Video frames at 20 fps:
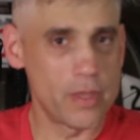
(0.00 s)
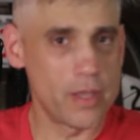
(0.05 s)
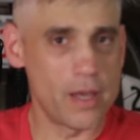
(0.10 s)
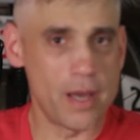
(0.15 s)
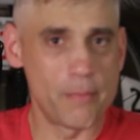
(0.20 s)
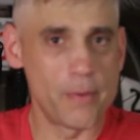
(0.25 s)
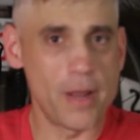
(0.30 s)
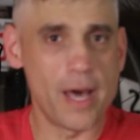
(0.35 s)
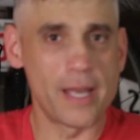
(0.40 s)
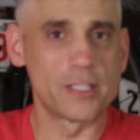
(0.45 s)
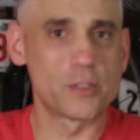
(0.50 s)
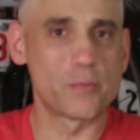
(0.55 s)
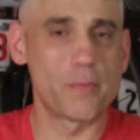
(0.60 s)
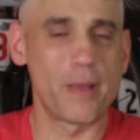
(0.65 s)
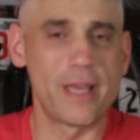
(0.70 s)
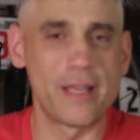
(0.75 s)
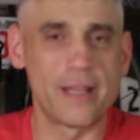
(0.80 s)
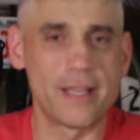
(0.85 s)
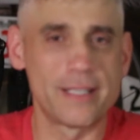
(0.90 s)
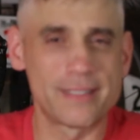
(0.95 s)
I'm not as
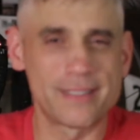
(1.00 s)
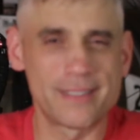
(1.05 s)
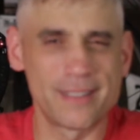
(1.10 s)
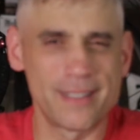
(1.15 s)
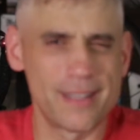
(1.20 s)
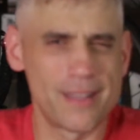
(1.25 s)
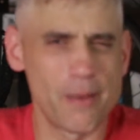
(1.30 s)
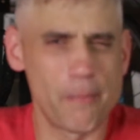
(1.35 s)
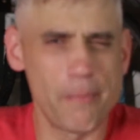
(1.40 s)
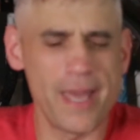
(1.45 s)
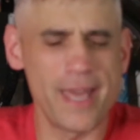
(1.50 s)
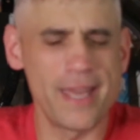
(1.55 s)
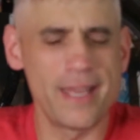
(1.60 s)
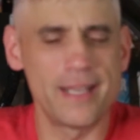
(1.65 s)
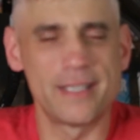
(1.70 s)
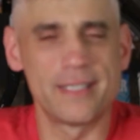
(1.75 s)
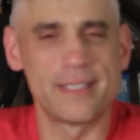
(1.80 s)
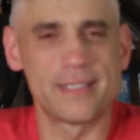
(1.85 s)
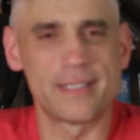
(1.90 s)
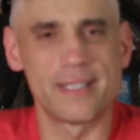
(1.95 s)
the
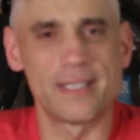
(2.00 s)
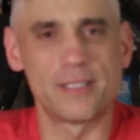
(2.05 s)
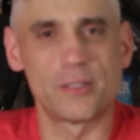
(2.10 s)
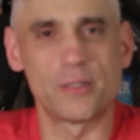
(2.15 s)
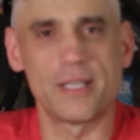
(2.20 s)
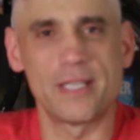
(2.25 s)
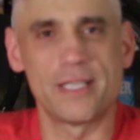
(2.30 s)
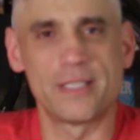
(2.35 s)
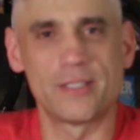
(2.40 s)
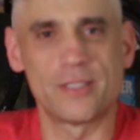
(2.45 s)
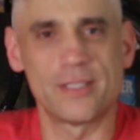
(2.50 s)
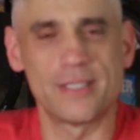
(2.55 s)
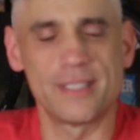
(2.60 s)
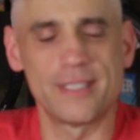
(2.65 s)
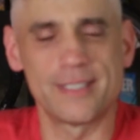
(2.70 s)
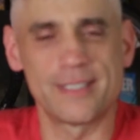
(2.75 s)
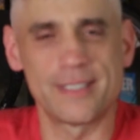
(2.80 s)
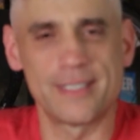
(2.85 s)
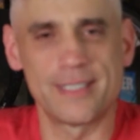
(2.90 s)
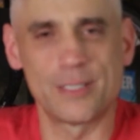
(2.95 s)
pain isn't
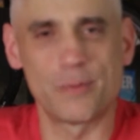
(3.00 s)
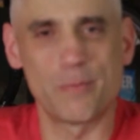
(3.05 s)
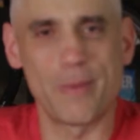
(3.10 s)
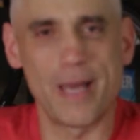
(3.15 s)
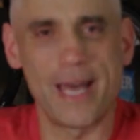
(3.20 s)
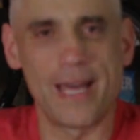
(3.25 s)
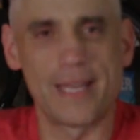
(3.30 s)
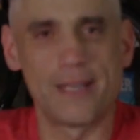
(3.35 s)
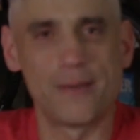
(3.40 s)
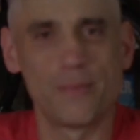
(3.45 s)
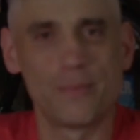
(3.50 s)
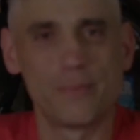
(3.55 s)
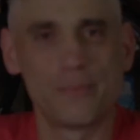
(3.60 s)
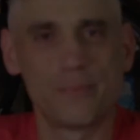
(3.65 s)
as bad.